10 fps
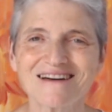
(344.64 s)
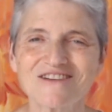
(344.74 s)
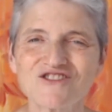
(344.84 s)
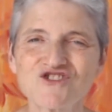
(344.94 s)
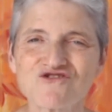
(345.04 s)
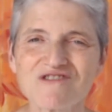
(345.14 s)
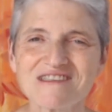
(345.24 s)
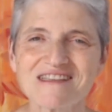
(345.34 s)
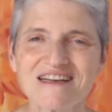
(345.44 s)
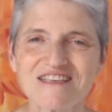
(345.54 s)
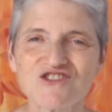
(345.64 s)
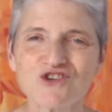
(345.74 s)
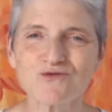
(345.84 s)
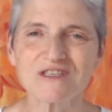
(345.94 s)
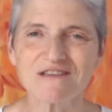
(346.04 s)
And trust that
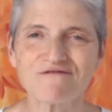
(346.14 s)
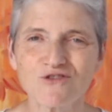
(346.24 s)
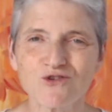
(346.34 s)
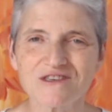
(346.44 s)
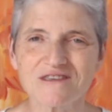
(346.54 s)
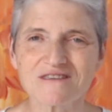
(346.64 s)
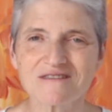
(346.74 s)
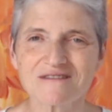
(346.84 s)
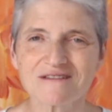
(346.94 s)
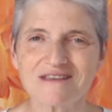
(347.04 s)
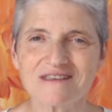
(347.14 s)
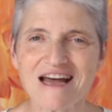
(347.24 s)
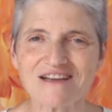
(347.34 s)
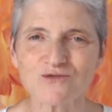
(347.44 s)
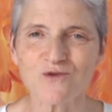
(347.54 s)
intuitive voice, because
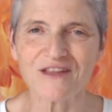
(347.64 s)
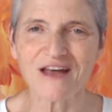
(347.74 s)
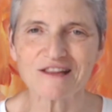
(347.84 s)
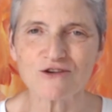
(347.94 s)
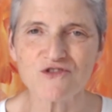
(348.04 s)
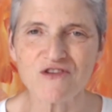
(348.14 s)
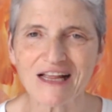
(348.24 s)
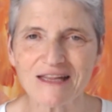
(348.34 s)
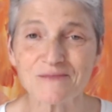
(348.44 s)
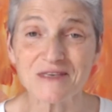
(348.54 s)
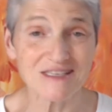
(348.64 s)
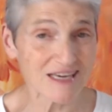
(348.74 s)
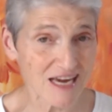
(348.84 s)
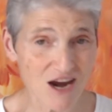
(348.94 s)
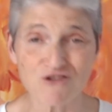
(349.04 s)
that's what that lunar eclipse is
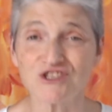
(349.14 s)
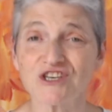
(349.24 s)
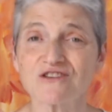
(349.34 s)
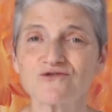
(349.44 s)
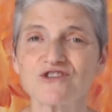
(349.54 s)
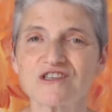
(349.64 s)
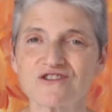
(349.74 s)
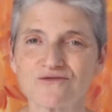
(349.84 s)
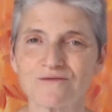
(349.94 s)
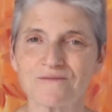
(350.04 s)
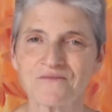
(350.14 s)
encouraging you to do.